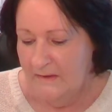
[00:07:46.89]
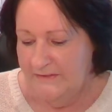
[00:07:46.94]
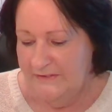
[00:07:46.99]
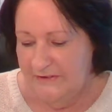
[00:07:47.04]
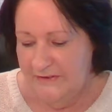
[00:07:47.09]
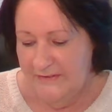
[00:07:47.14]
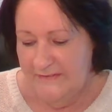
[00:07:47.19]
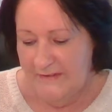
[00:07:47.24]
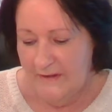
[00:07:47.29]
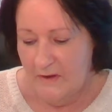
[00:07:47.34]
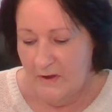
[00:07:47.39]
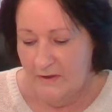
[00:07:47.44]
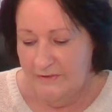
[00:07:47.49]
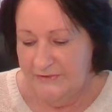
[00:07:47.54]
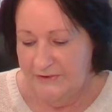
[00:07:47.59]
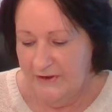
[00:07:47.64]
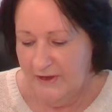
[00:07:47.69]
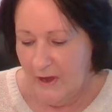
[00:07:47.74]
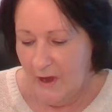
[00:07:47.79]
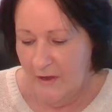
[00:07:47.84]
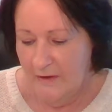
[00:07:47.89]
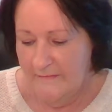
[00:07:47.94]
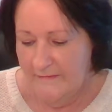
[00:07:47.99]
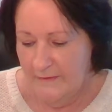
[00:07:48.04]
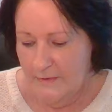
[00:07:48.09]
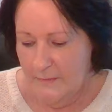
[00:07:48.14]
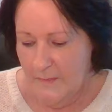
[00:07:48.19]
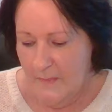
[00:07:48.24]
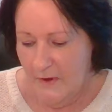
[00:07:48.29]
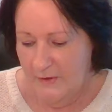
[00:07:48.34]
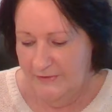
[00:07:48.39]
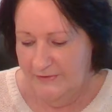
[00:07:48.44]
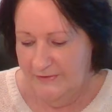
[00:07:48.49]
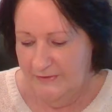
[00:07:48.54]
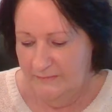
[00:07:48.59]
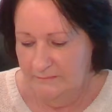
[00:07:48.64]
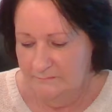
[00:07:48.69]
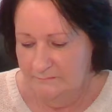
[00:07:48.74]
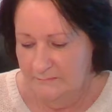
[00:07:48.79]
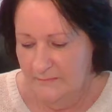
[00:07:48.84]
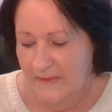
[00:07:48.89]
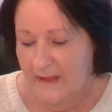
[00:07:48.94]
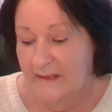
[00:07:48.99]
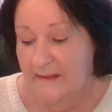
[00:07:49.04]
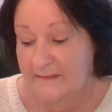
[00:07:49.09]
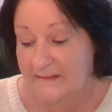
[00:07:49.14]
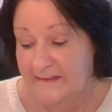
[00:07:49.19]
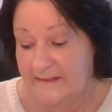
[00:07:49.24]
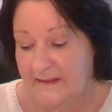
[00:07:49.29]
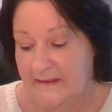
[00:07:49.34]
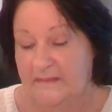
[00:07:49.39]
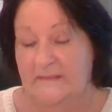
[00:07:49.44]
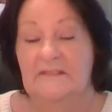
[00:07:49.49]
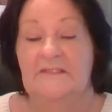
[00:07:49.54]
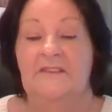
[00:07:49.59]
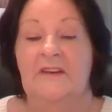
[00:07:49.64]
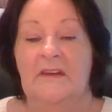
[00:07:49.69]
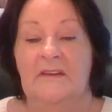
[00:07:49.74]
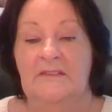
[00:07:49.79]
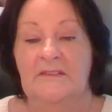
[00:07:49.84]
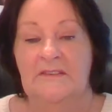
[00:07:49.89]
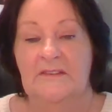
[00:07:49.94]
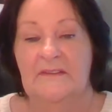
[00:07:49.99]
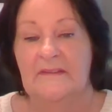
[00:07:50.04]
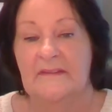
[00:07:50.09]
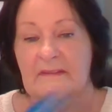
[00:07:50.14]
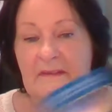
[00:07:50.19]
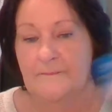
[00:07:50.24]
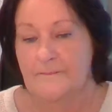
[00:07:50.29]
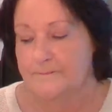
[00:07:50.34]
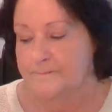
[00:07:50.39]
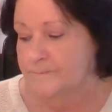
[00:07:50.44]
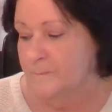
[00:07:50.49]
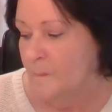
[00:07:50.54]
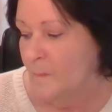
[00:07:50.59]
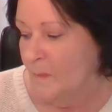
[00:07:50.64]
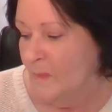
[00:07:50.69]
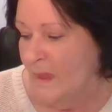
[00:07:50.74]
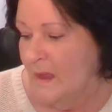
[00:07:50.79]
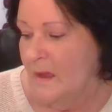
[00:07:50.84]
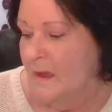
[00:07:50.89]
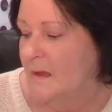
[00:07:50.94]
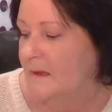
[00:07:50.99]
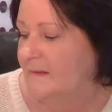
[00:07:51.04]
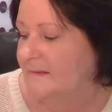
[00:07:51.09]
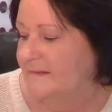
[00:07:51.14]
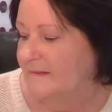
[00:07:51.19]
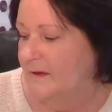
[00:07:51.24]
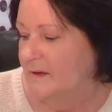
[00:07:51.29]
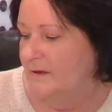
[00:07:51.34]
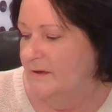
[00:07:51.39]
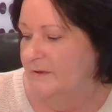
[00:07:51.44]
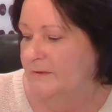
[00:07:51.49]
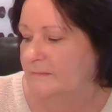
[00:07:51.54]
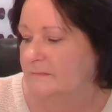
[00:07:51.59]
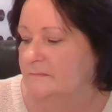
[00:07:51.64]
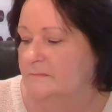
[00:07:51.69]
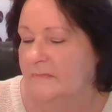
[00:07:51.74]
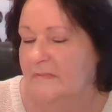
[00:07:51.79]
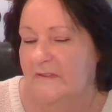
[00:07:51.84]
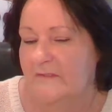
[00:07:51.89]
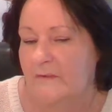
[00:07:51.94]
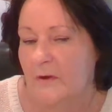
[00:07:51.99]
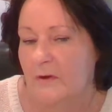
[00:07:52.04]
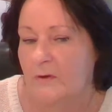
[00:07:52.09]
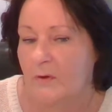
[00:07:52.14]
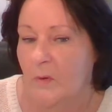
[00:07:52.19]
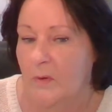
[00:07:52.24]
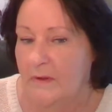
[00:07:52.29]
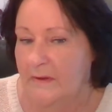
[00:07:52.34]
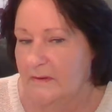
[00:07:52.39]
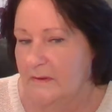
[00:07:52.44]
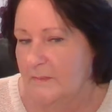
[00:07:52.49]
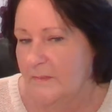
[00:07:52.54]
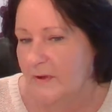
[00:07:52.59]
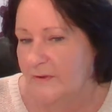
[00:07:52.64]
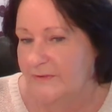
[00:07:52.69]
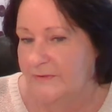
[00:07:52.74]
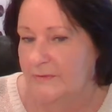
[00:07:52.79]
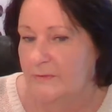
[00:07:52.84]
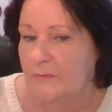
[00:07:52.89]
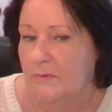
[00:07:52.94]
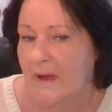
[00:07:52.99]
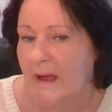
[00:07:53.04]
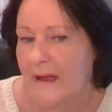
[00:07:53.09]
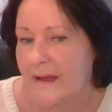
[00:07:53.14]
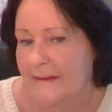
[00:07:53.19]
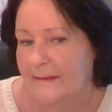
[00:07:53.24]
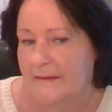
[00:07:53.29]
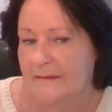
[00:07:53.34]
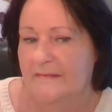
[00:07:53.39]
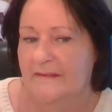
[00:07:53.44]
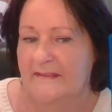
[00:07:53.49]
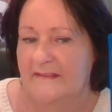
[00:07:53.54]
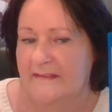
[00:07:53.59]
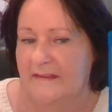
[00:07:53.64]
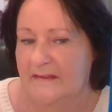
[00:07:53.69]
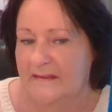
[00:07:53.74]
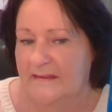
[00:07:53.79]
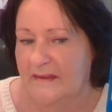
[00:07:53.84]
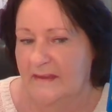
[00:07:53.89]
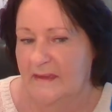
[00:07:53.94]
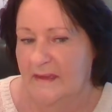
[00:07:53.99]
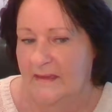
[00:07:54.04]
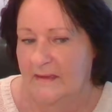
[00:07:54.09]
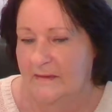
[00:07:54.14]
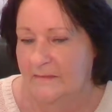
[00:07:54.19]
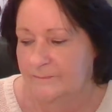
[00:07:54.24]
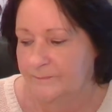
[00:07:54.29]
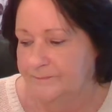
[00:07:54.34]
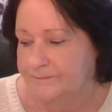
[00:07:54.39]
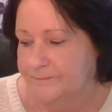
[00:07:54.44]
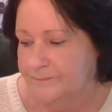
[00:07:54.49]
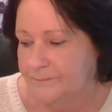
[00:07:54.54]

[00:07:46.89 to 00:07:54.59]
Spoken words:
Choose logic over emotion and sudden changes. So you've got quite an emotional card in the centre here.